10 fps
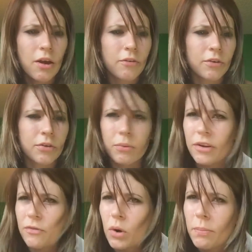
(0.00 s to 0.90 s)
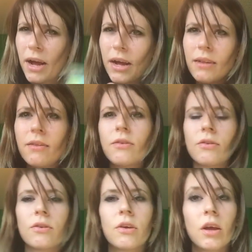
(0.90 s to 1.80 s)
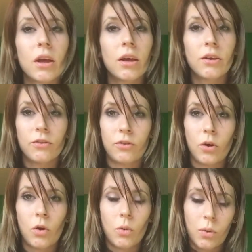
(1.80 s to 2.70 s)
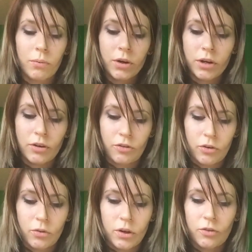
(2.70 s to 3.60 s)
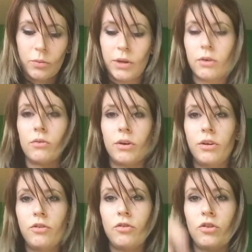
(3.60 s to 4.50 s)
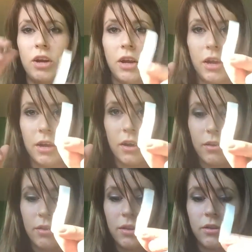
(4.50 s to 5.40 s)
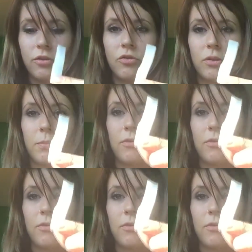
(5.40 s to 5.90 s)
for 3 to 4 pads. So what we're going to do is we are going to take a thin strip